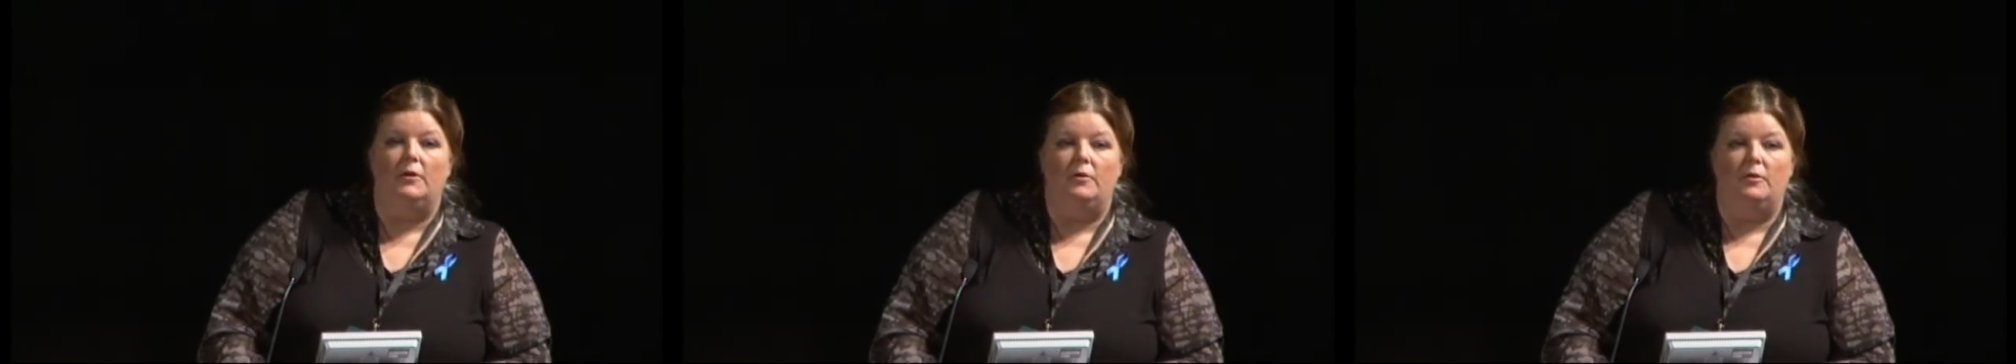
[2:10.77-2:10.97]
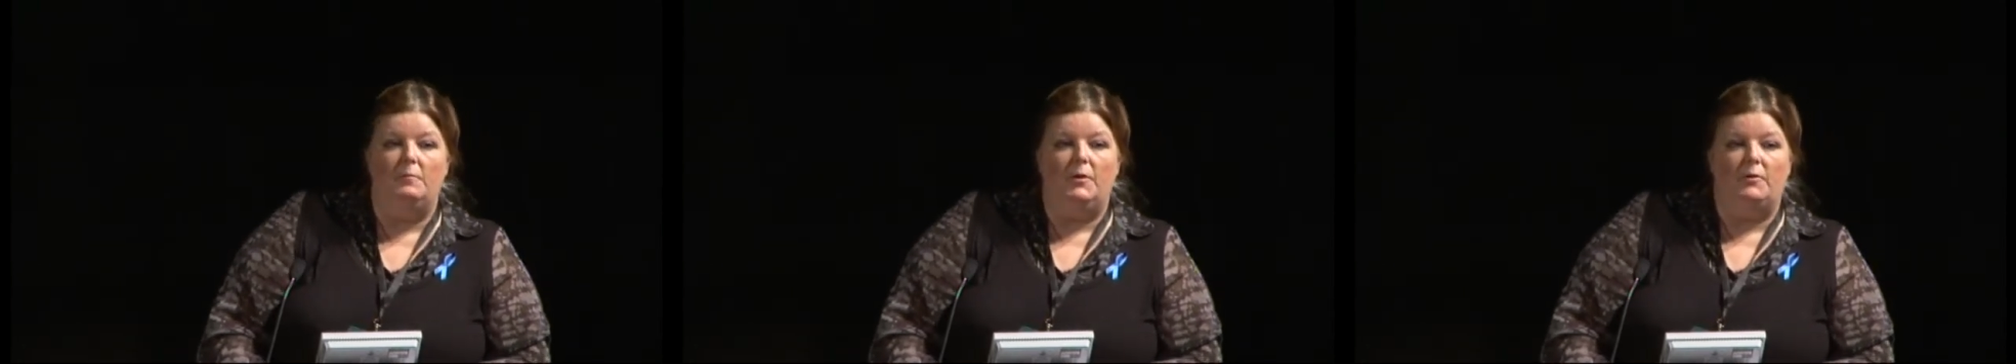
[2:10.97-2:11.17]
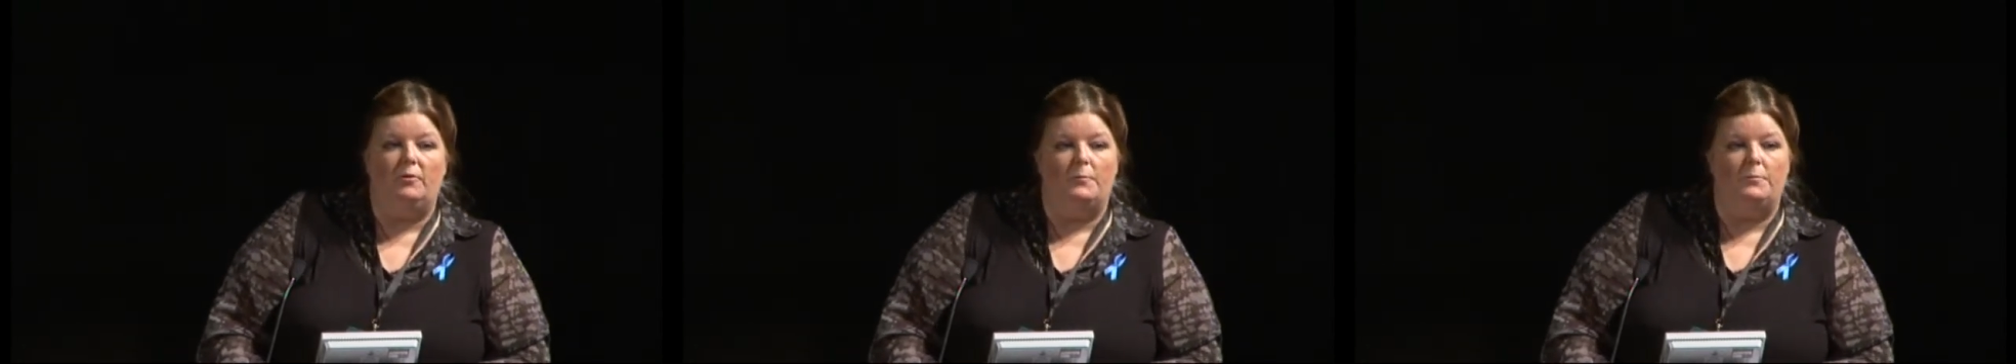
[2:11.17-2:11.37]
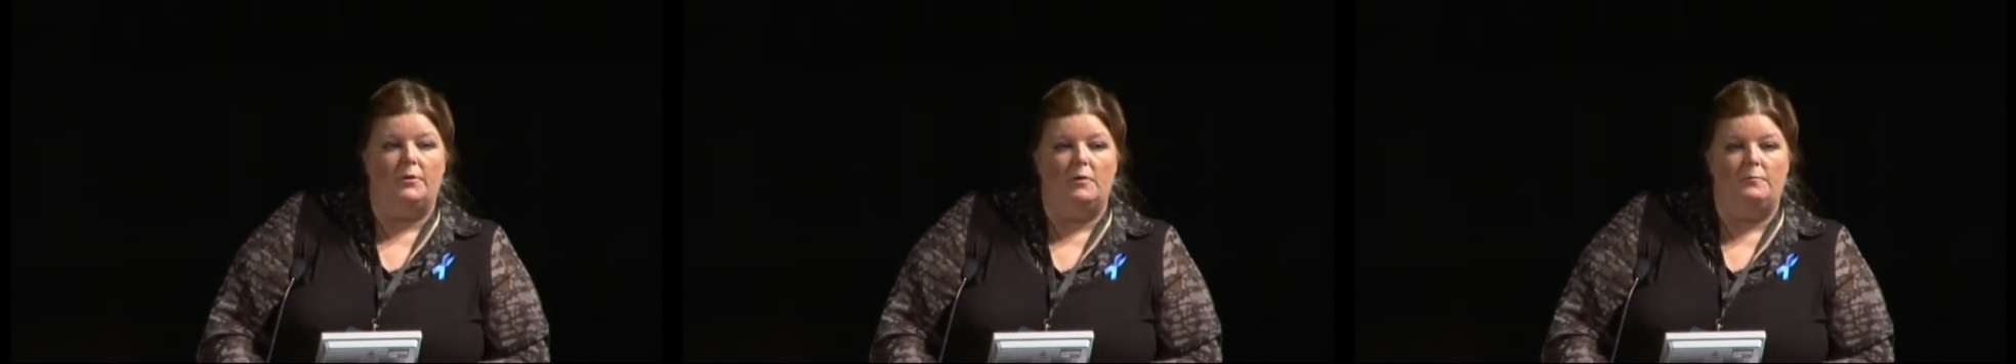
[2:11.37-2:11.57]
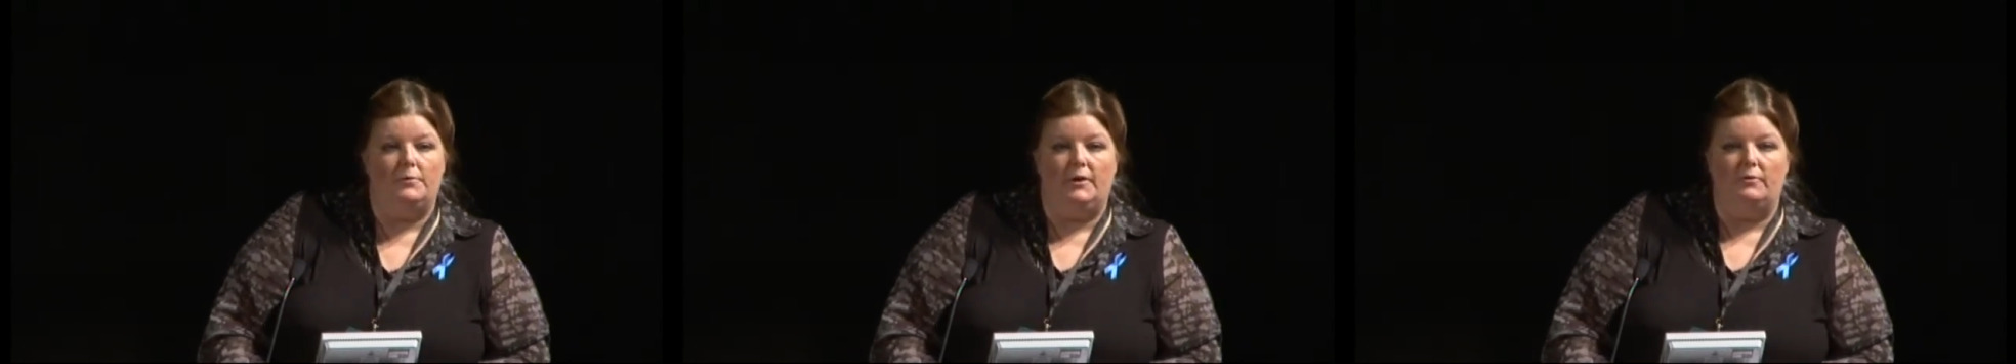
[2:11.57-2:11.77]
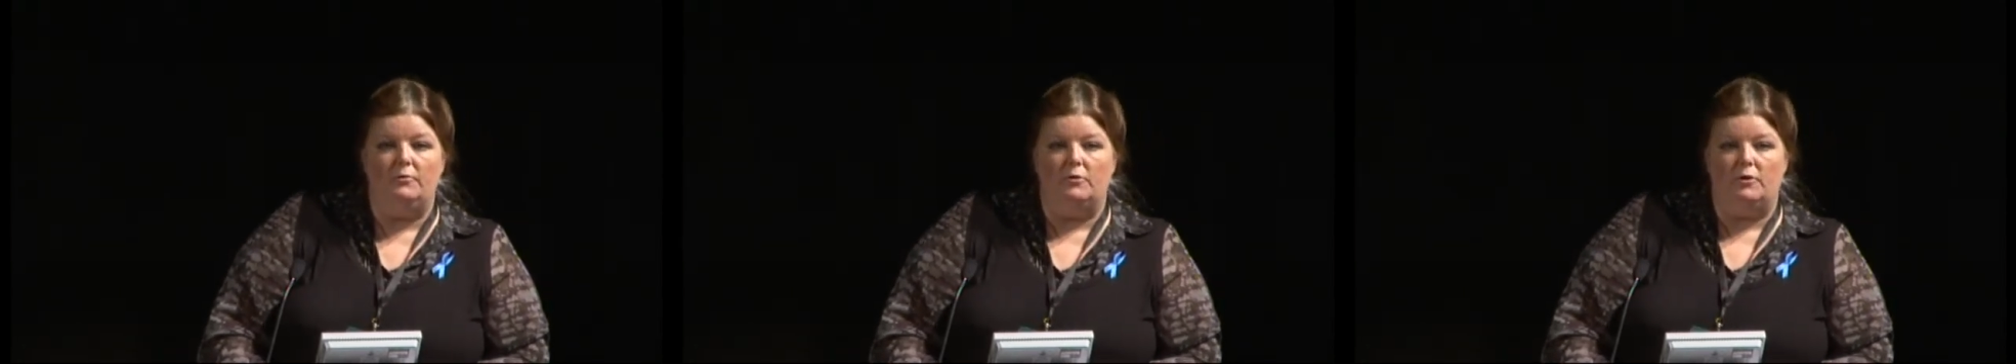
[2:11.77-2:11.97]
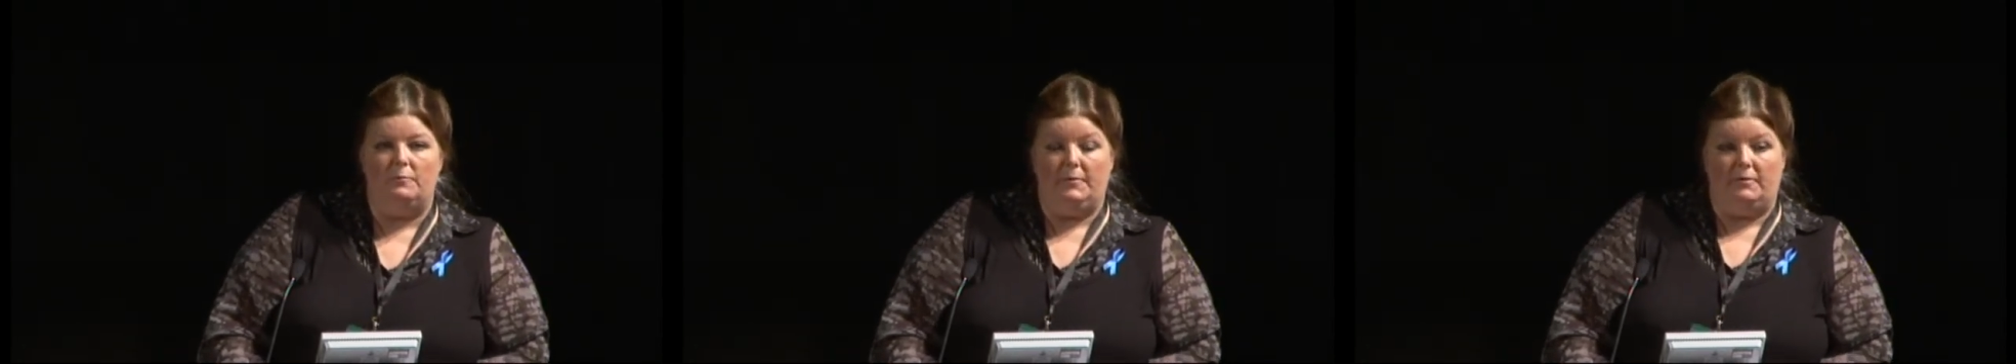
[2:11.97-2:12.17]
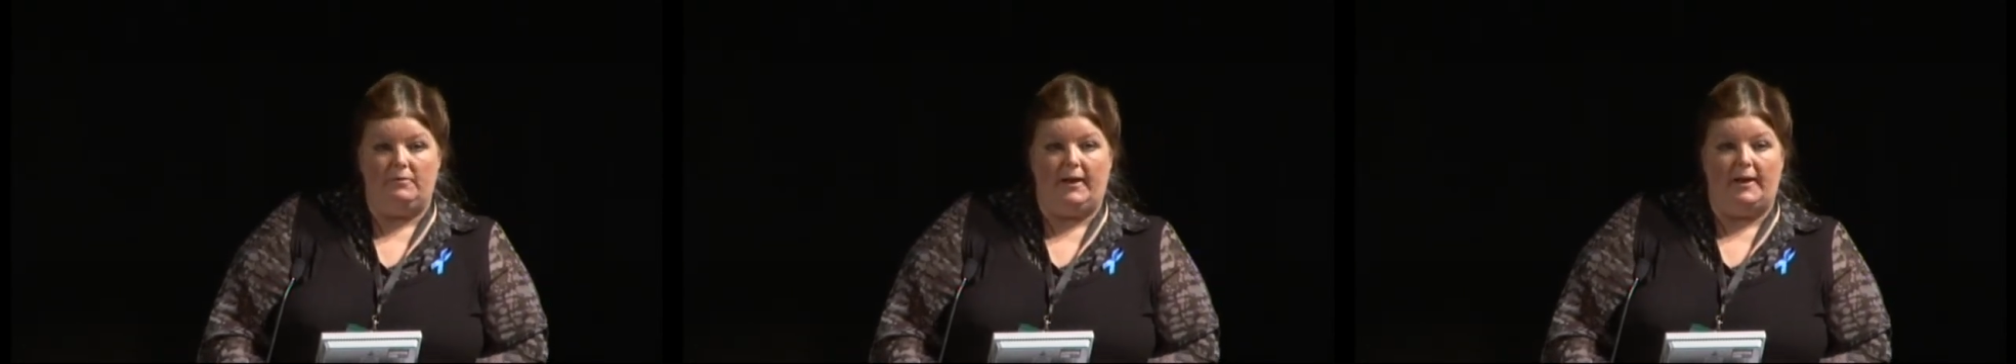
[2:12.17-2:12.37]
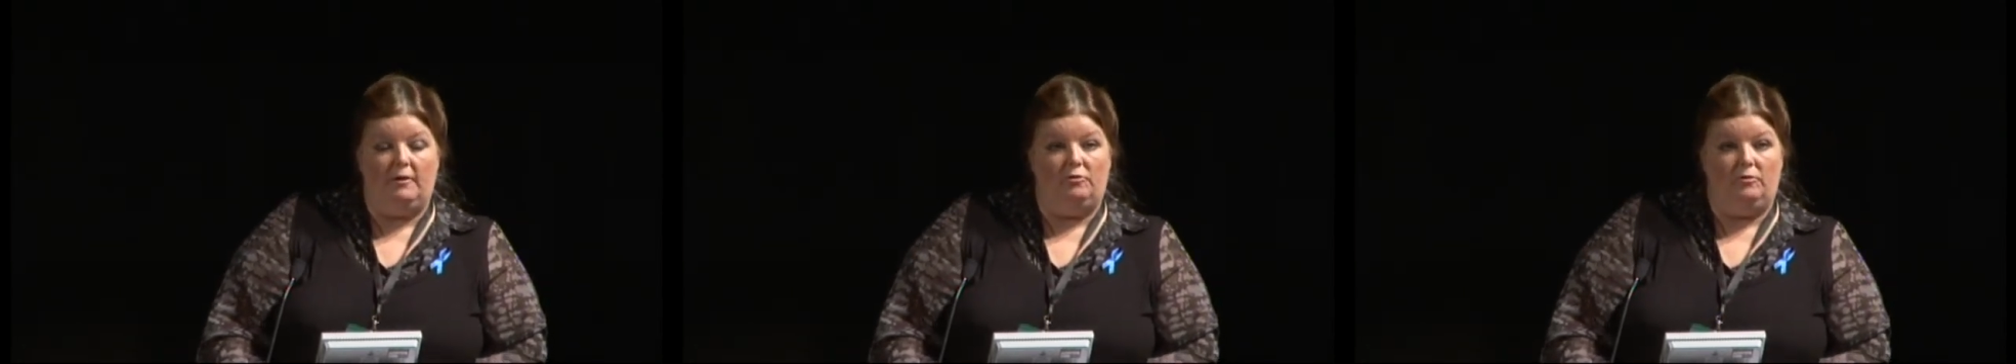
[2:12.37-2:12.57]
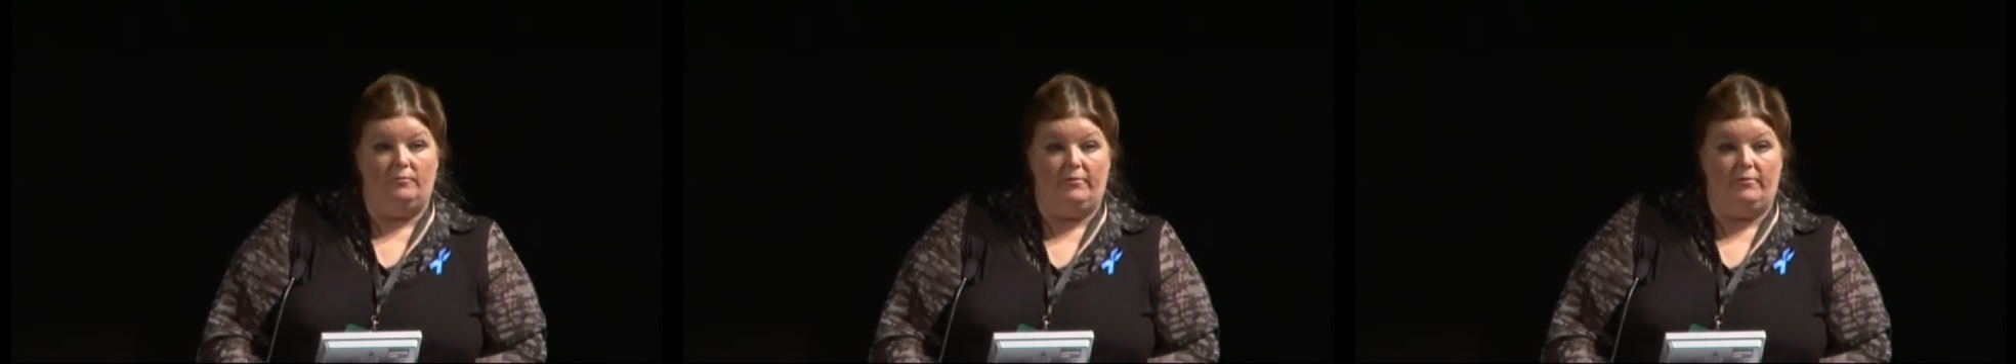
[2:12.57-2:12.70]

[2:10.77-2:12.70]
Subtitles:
the most appropriate documentation